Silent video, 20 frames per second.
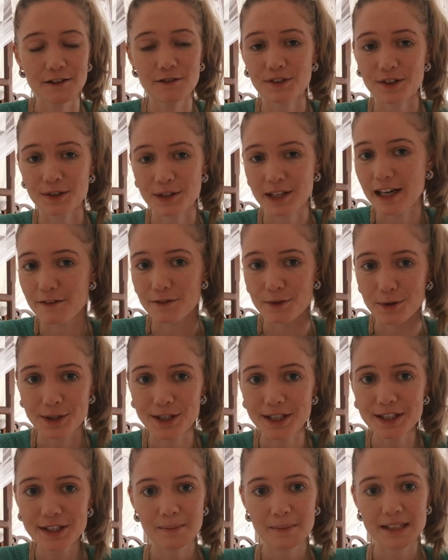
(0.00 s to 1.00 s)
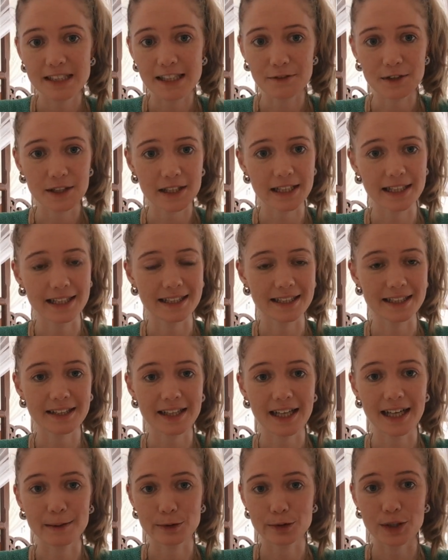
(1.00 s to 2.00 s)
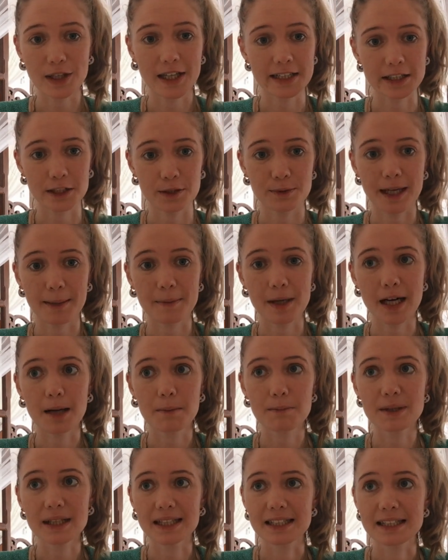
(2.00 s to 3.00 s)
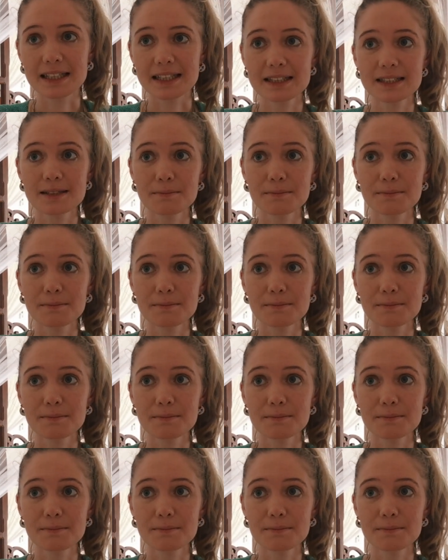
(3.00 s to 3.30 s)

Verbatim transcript: fill that void because everything that I'm trying to wrap up is